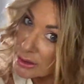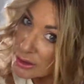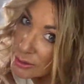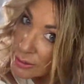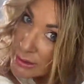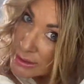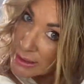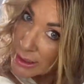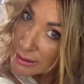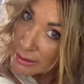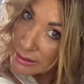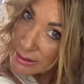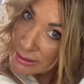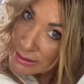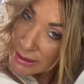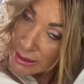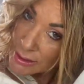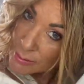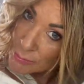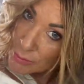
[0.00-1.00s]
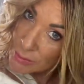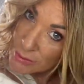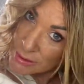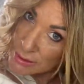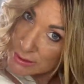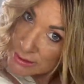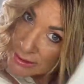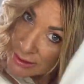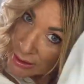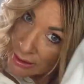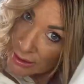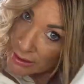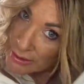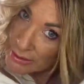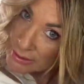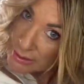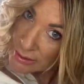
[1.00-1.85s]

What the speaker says: do exactly the same on this side.